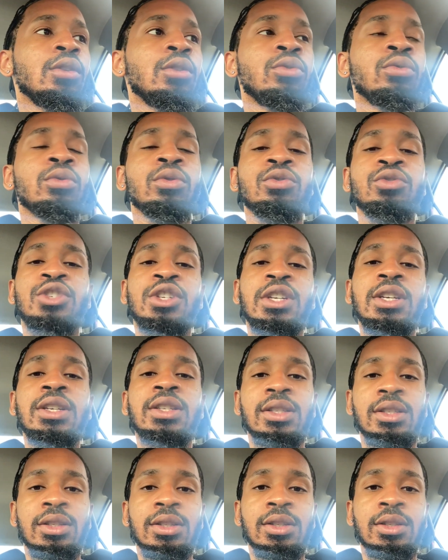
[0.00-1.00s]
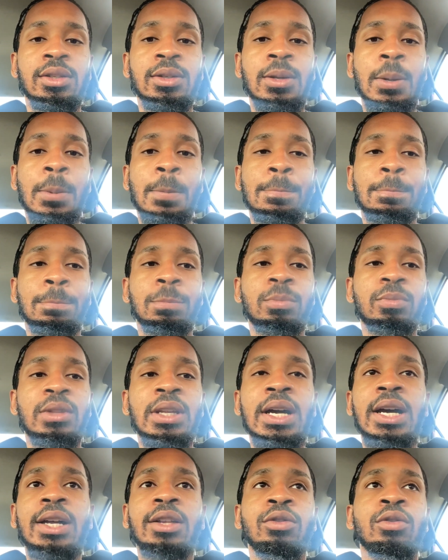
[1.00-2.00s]
through Jesus
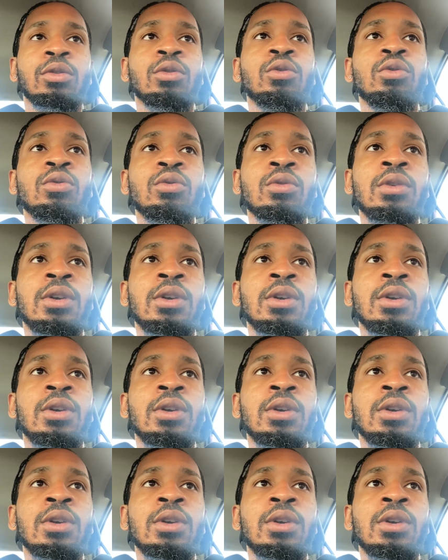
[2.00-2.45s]
not through